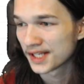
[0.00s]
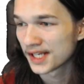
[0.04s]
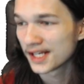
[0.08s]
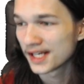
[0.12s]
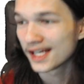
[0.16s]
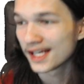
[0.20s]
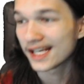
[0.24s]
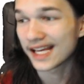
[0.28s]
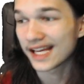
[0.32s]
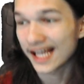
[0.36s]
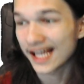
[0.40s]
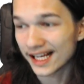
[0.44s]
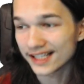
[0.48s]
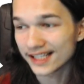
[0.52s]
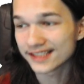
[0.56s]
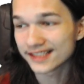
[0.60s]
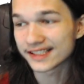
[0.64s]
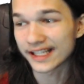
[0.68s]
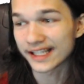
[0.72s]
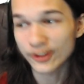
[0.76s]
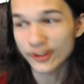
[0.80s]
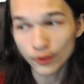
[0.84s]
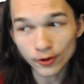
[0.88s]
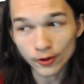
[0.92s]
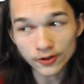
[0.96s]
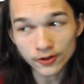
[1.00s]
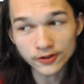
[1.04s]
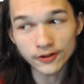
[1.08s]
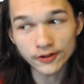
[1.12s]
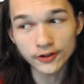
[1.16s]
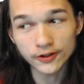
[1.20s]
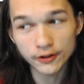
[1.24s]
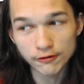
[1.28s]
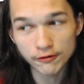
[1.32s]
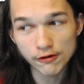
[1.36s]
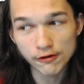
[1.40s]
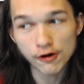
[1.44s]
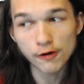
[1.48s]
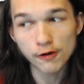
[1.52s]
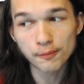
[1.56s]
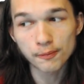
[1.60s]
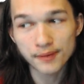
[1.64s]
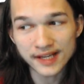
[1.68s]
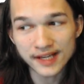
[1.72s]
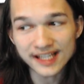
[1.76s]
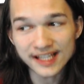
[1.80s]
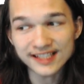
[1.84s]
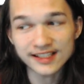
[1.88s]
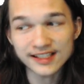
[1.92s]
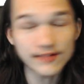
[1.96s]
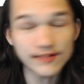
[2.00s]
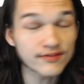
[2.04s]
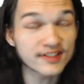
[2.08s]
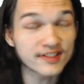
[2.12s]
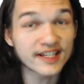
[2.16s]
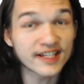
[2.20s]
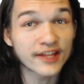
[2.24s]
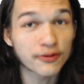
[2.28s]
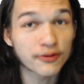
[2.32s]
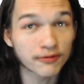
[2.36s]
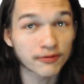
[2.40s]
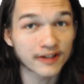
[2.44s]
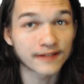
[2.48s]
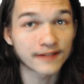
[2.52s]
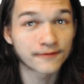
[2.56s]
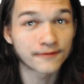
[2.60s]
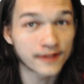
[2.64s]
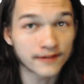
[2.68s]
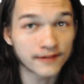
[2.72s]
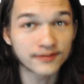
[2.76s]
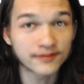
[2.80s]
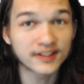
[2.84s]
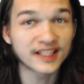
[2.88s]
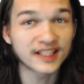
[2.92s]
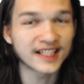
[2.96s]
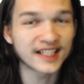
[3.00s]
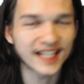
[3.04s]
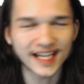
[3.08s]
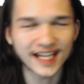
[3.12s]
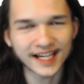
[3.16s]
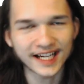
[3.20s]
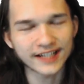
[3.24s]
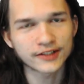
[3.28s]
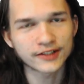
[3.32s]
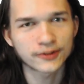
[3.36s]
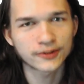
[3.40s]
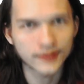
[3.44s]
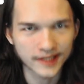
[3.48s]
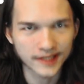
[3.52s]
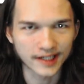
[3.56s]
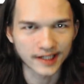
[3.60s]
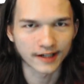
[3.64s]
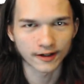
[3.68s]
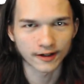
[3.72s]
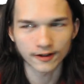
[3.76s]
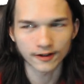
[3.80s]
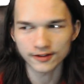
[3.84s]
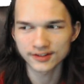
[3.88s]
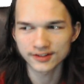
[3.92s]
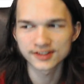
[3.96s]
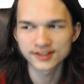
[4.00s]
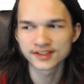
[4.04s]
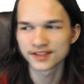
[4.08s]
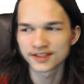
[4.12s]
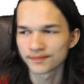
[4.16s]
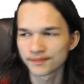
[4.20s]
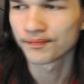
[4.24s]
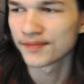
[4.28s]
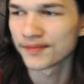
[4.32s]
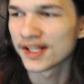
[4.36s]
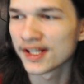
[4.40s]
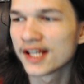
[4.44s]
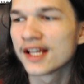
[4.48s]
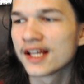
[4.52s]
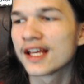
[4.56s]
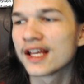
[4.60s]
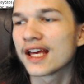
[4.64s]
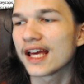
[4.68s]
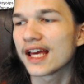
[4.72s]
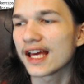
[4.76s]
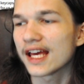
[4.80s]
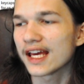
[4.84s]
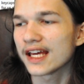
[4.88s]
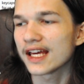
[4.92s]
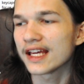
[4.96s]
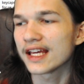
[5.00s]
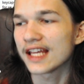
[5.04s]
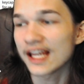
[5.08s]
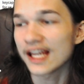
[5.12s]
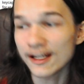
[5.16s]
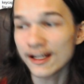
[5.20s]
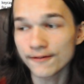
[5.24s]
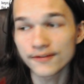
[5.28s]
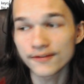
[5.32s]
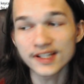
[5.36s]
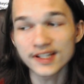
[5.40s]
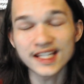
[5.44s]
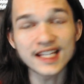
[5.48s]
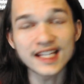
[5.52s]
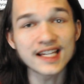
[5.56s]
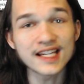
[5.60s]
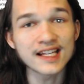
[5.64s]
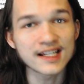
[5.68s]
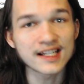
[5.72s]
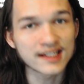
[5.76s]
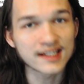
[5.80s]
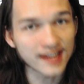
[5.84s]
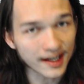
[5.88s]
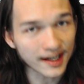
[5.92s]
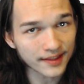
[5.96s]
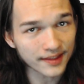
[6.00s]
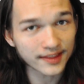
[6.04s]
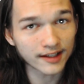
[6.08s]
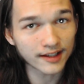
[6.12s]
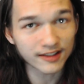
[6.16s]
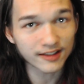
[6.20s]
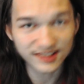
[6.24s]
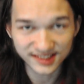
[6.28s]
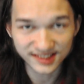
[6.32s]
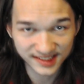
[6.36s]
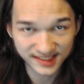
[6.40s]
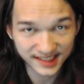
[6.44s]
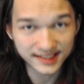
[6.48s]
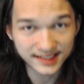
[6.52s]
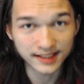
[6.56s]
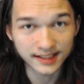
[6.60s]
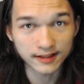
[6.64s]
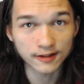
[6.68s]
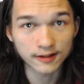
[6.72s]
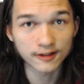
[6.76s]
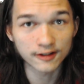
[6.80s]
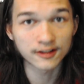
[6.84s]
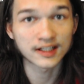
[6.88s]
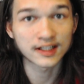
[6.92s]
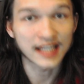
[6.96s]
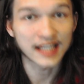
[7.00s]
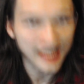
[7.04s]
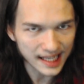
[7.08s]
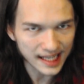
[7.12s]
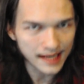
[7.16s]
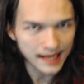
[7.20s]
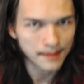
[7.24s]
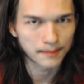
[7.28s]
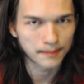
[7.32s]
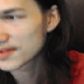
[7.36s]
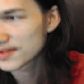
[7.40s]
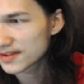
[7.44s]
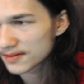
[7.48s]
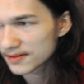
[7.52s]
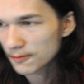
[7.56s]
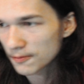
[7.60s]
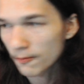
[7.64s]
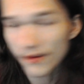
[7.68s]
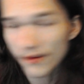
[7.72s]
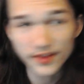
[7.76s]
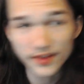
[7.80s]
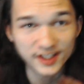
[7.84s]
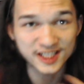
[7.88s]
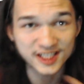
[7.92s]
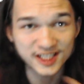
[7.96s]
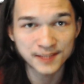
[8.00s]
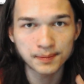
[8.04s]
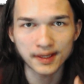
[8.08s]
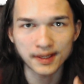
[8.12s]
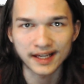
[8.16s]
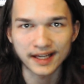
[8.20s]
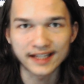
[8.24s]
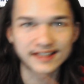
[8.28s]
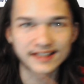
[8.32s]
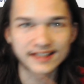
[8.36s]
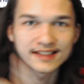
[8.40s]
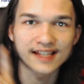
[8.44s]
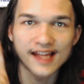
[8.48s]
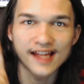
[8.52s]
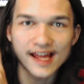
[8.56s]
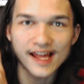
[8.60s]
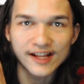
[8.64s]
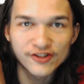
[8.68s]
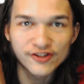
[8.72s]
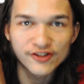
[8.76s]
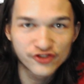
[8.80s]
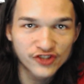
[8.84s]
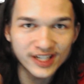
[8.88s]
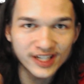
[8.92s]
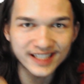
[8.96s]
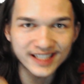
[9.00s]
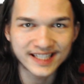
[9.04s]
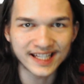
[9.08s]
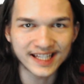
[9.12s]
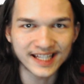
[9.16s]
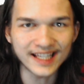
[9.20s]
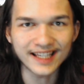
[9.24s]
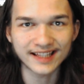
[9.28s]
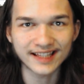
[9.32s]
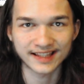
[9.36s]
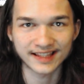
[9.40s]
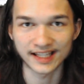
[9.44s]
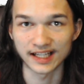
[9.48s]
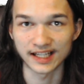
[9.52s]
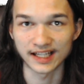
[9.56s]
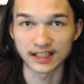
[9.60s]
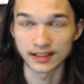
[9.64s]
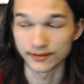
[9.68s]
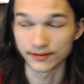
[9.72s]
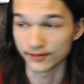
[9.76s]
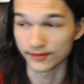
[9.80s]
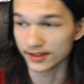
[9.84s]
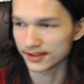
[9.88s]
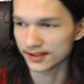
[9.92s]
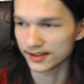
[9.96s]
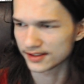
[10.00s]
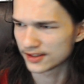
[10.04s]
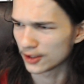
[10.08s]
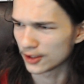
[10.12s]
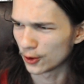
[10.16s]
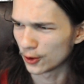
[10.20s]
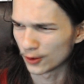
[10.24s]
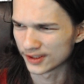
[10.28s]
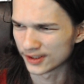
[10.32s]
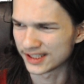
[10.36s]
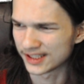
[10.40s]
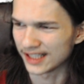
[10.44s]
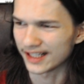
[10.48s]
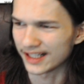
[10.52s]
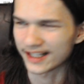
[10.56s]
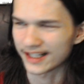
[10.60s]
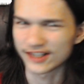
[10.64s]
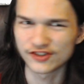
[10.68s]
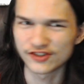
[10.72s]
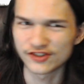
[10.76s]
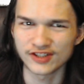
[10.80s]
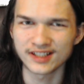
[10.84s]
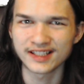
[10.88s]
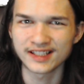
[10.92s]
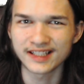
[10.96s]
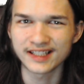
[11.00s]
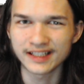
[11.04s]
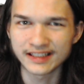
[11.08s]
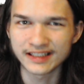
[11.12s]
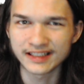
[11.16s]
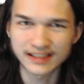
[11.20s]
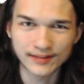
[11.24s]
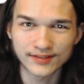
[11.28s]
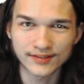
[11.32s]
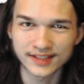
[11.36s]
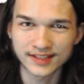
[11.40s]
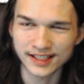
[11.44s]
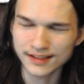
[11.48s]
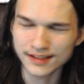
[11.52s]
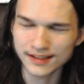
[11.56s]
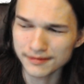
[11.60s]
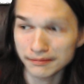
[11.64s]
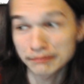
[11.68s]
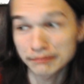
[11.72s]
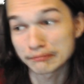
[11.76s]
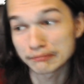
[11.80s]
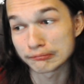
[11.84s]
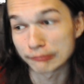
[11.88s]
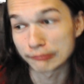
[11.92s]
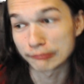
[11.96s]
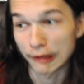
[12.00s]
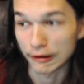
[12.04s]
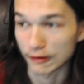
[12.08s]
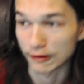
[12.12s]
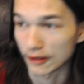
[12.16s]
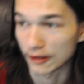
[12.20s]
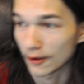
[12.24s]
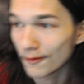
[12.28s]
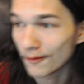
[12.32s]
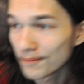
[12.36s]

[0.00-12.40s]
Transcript: It has a Core2 Duo P7350 at 2 GHz, a Nvidia 9600M with a space GT at the end of it. So is that like a GT 710? I don't know.